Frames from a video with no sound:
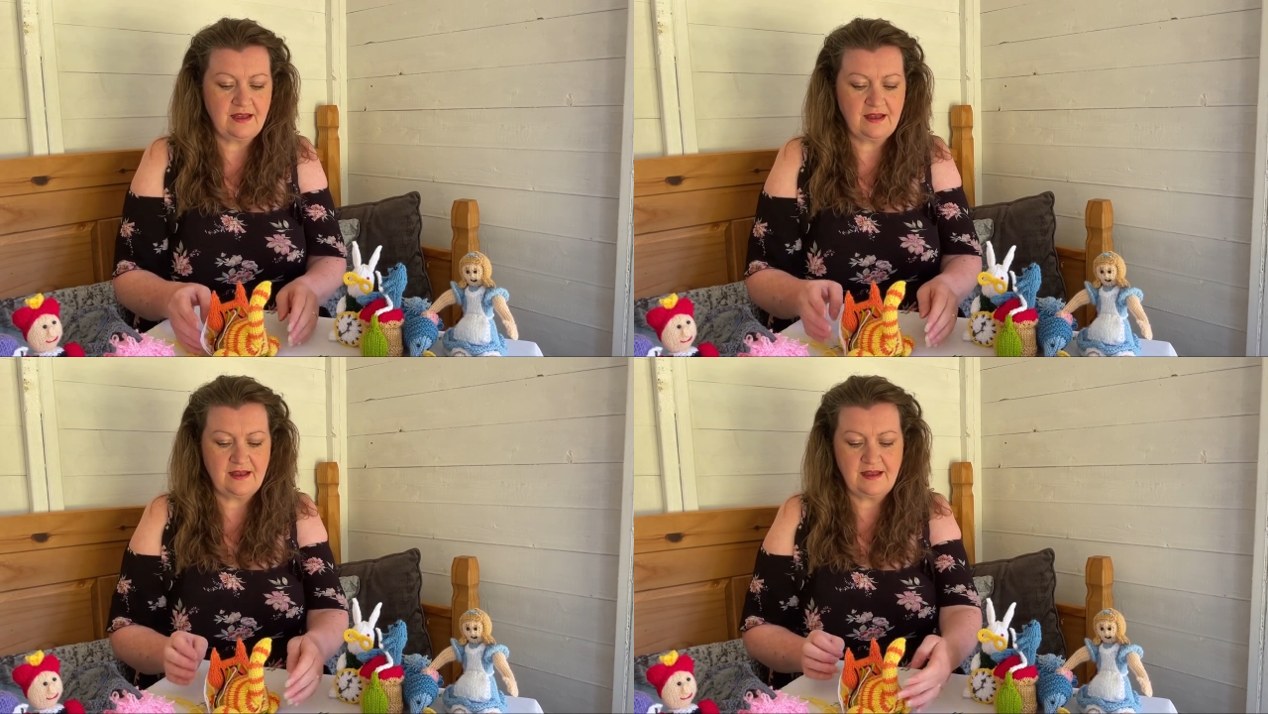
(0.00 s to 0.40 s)

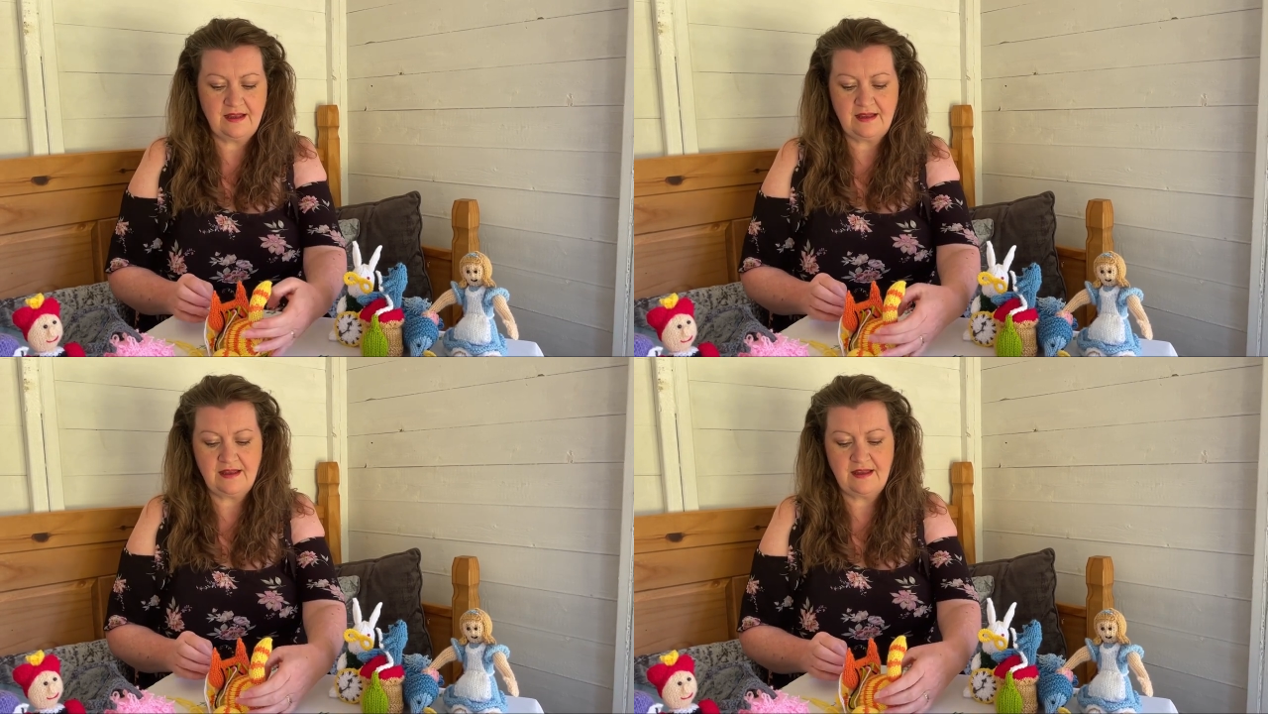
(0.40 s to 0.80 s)

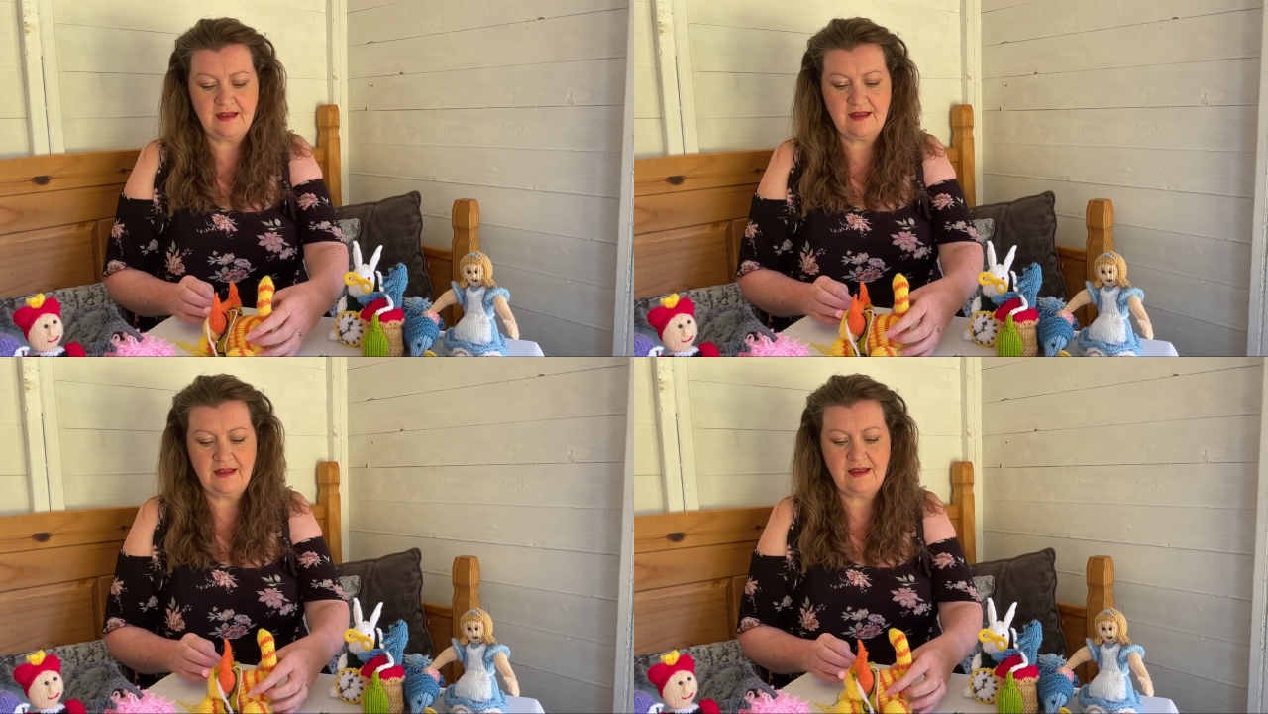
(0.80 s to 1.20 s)

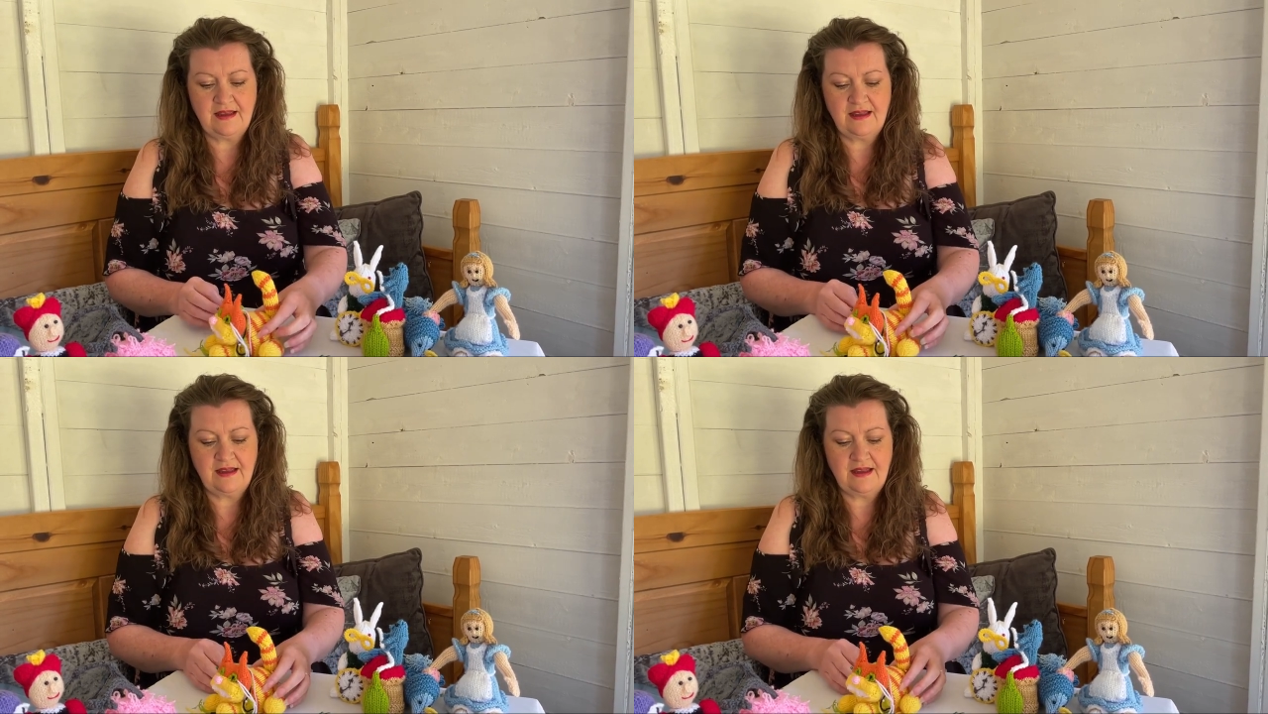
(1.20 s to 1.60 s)

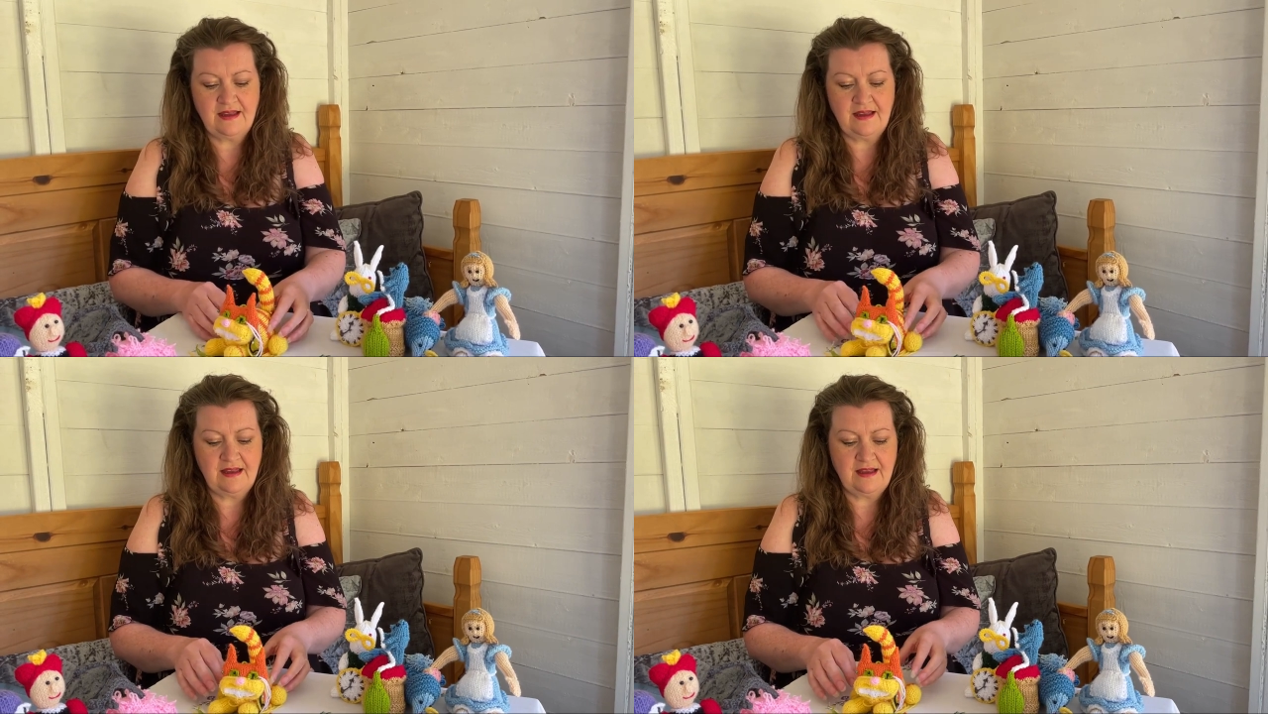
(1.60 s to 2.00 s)
Nothing is said.